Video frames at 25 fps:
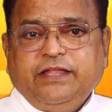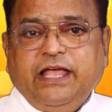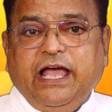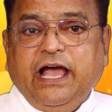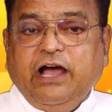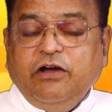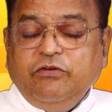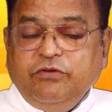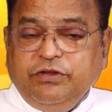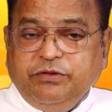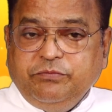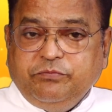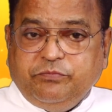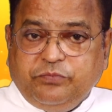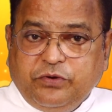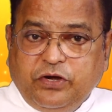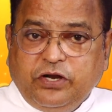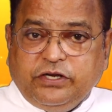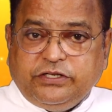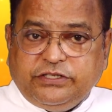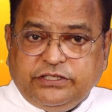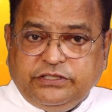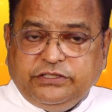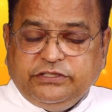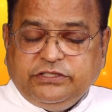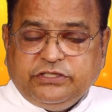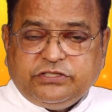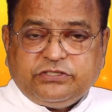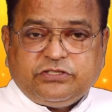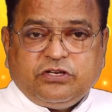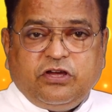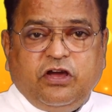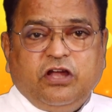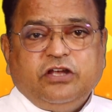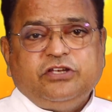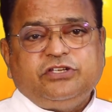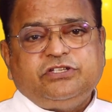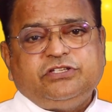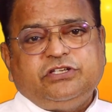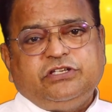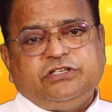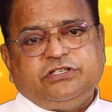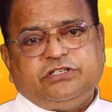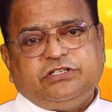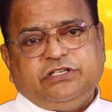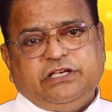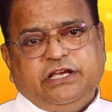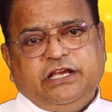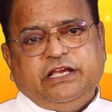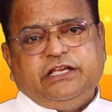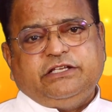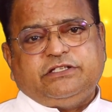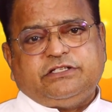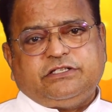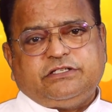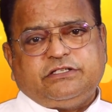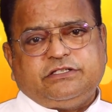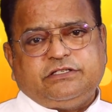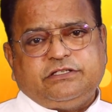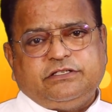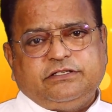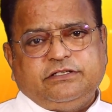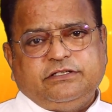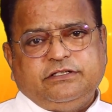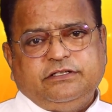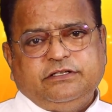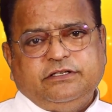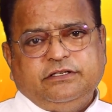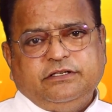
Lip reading: How important this conscience is.